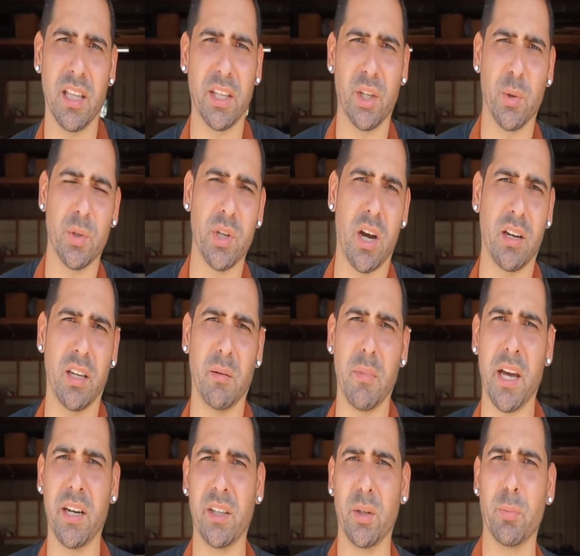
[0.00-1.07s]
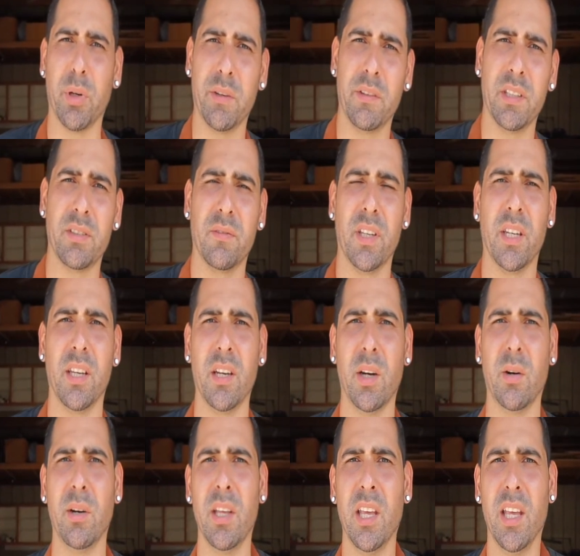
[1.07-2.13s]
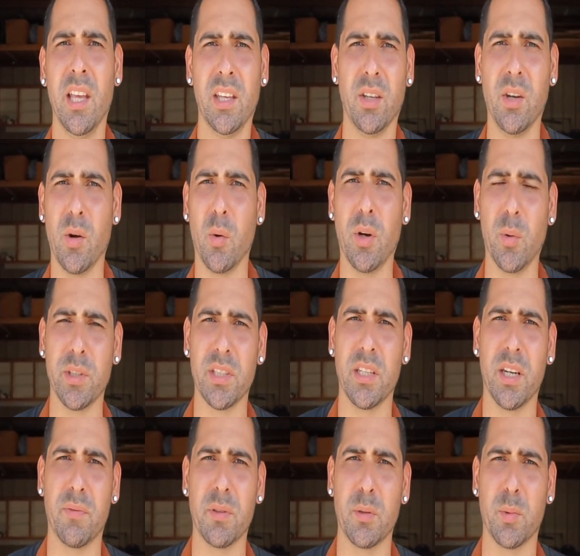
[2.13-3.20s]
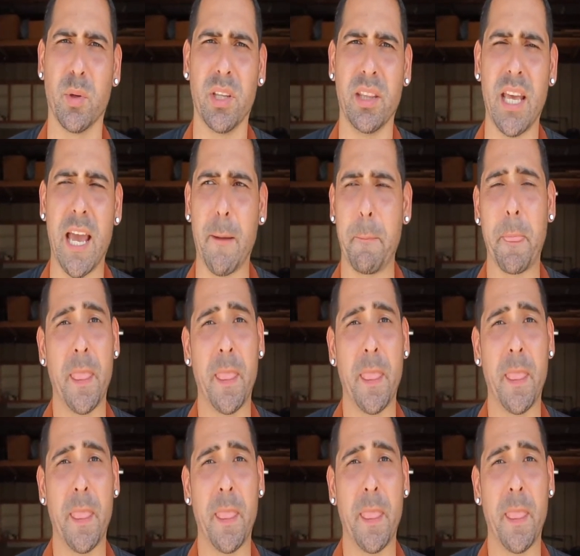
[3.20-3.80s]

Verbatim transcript: like you were talking about in your previous video? You know, what, what's the difference between that?